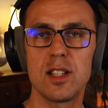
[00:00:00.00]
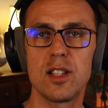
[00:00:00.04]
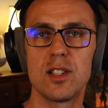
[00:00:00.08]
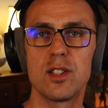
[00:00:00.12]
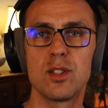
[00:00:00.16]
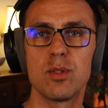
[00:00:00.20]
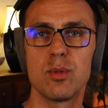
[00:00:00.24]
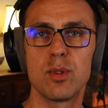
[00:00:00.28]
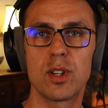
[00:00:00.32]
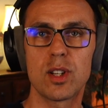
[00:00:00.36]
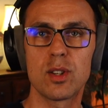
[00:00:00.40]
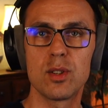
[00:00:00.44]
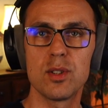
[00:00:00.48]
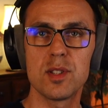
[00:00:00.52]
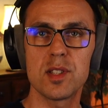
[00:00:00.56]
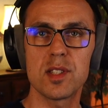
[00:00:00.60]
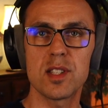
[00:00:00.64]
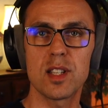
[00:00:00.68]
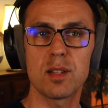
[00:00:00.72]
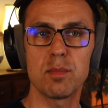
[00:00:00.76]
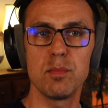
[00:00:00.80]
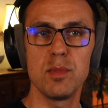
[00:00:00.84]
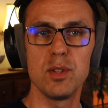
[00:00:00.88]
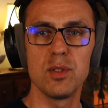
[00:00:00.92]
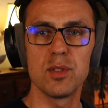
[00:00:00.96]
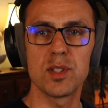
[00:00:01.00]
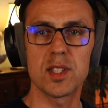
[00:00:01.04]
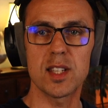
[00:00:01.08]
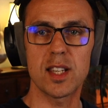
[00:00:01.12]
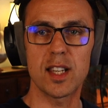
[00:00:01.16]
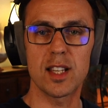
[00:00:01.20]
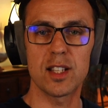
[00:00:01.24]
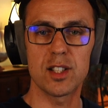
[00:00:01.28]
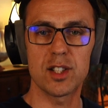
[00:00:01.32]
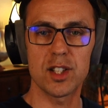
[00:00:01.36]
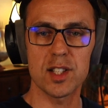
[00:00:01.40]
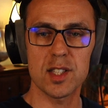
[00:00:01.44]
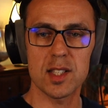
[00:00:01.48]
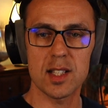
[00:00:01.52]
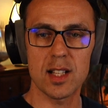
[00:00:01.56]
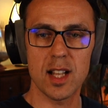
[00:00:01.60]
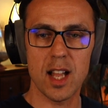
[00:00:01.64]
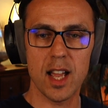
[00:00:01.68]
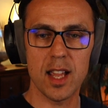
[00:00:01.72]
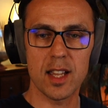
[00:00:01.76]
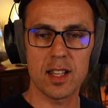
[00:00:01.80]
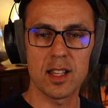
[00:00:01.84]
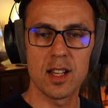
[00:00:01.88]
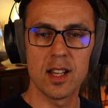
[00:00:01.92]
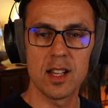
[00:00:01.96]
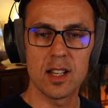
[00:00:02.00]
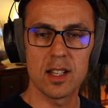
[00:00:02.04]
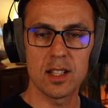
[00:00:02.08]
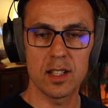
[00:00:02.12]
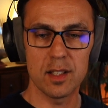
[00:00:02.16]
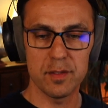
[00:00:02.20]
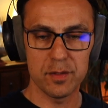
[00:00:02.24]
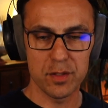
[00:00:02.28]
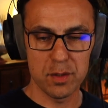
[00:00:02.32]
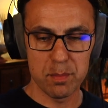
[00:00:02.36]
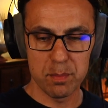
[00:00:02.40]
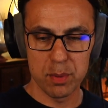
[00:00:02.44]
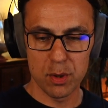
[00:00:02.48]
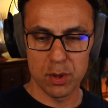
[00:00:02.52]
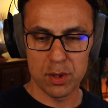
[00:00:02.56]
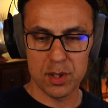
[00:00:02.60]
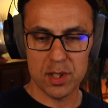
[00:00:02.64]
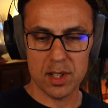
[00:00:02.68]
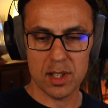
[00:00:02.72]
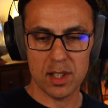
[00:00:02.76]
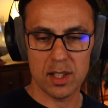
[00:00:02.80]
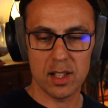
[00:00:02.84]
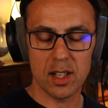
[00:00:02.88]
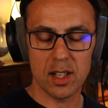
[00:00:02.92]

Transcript: into acoustic music. And just like if you put